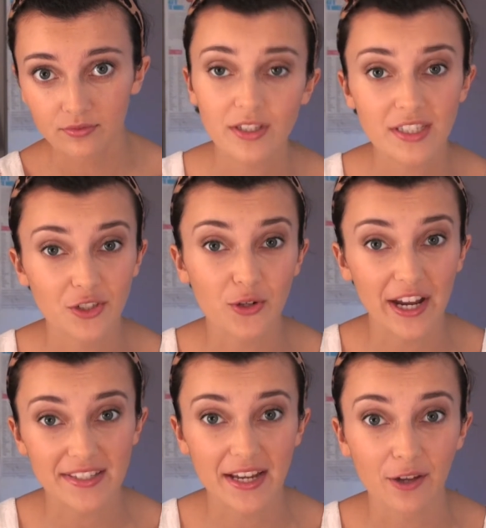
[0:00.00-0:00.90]
Once it
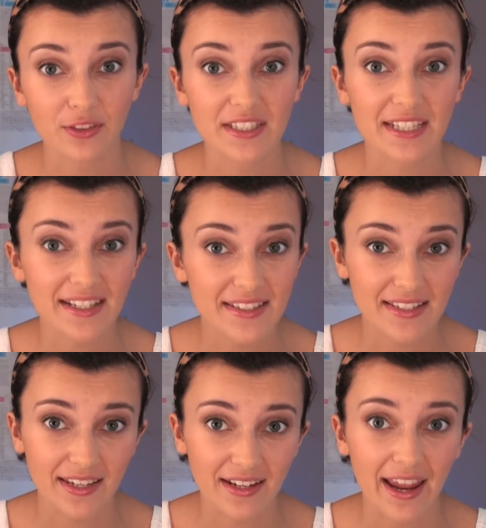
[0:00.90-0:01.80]
dries out, the dead
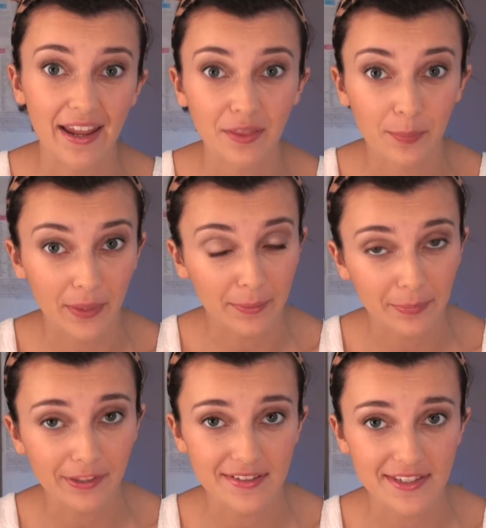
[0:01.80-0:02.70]
skin and the
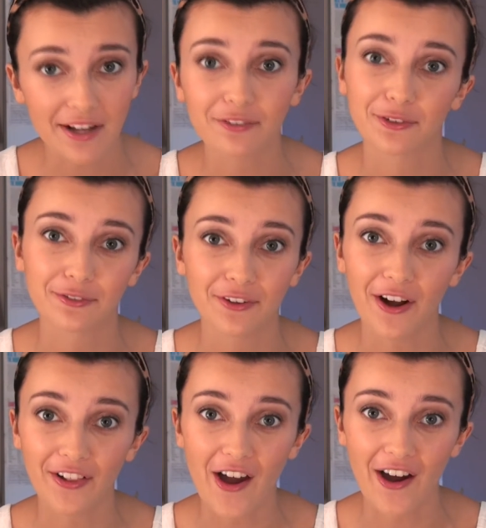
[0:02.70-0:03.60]
pimple itself will
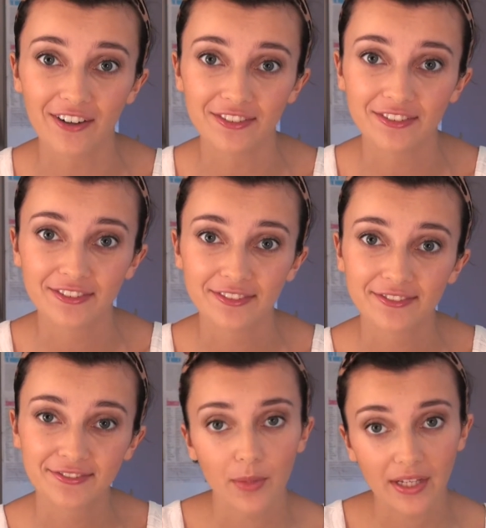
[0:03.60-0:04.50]
fall off.
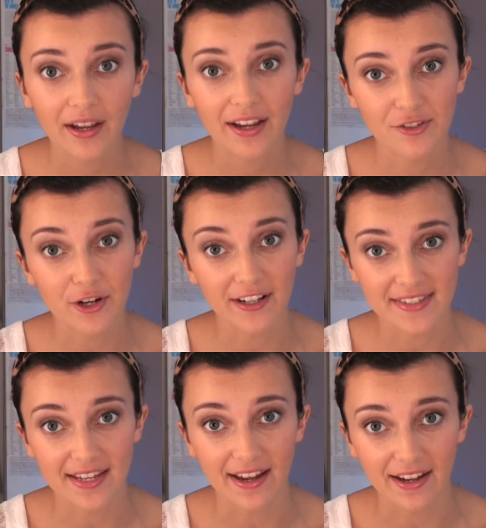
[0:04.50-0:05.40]

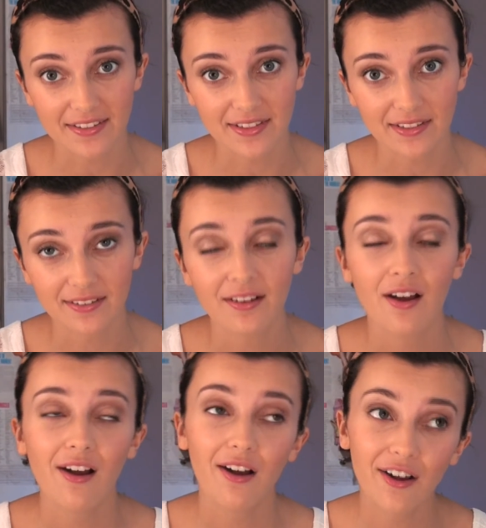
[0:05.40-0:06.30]
Beta-hydroxy acid,
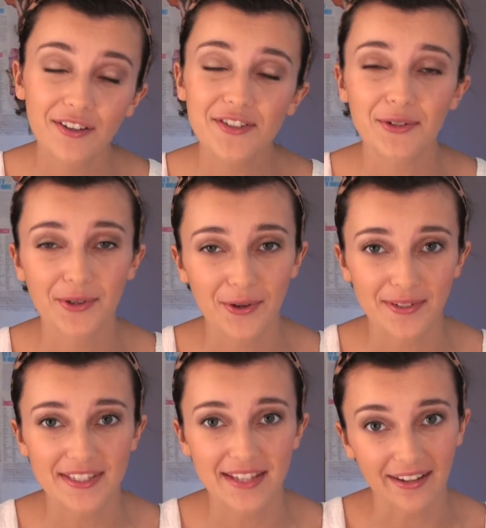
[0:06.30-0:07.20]
also known
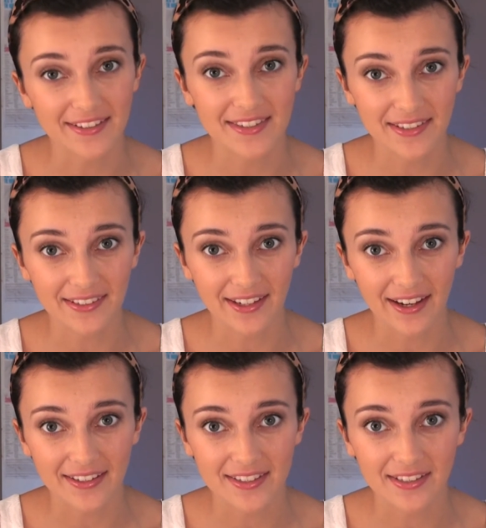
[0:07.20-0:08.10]
as salicylic
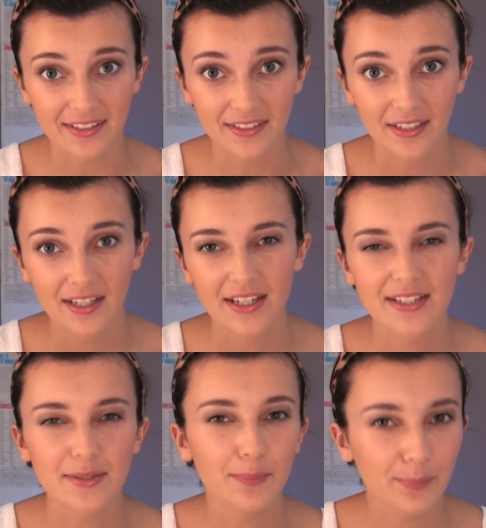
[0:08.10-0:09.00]
acid,
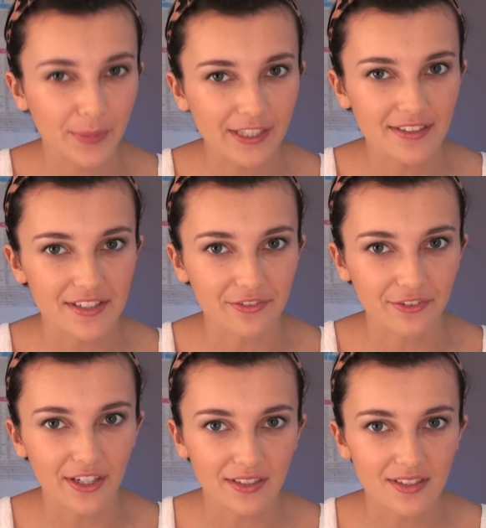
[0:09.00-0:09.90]
is a bit
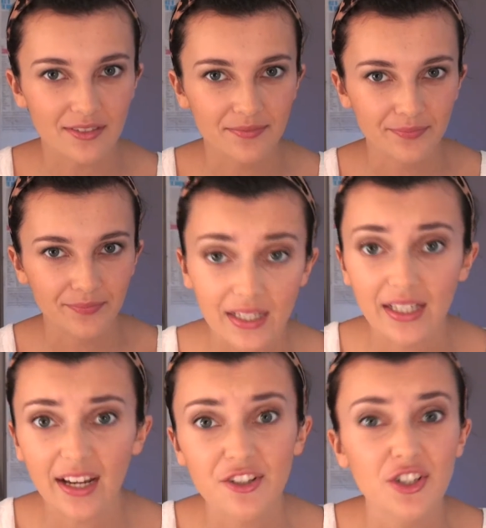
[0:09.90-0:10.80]
different. It
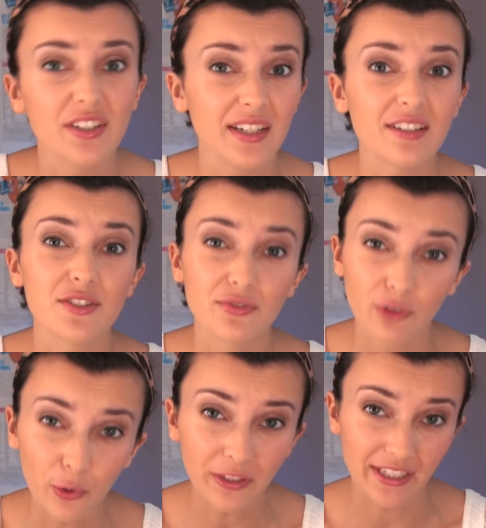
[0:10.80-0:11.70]
actually
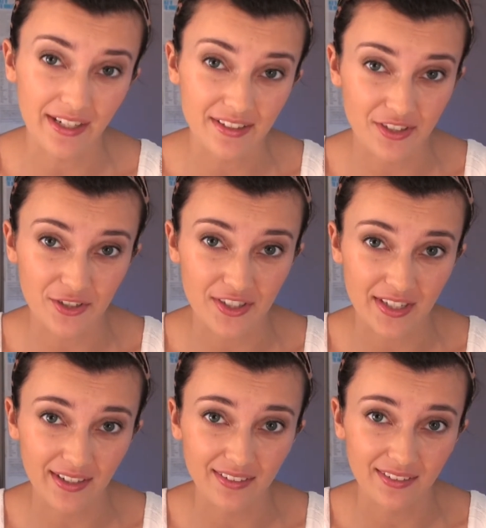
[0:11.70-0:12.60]
exfoliates your
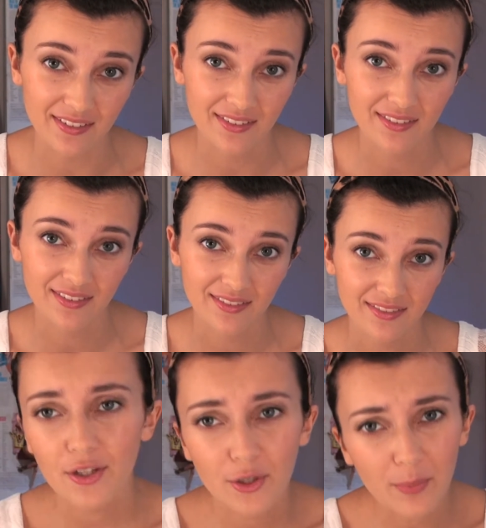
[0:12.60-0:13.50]
skin.
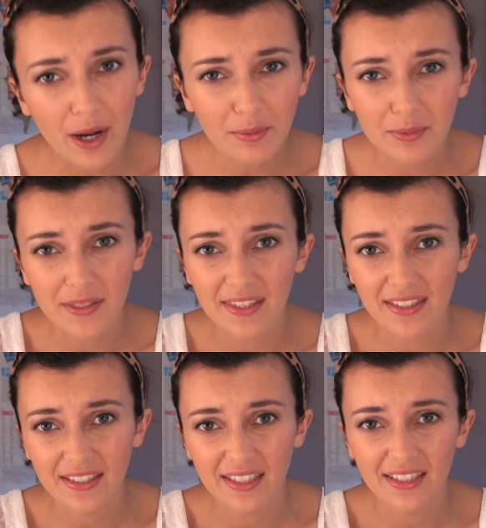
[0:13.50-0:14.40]
You're probably
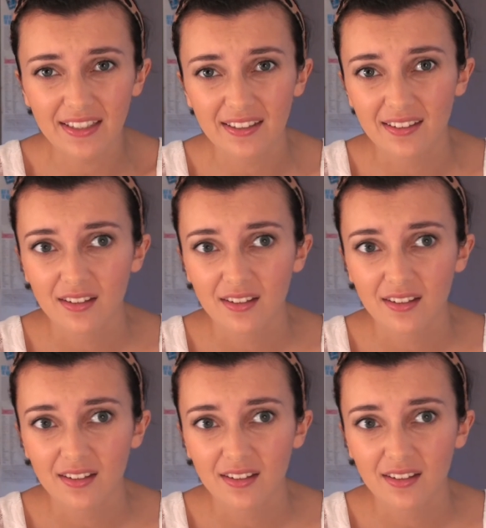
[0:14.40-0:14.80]
thinking,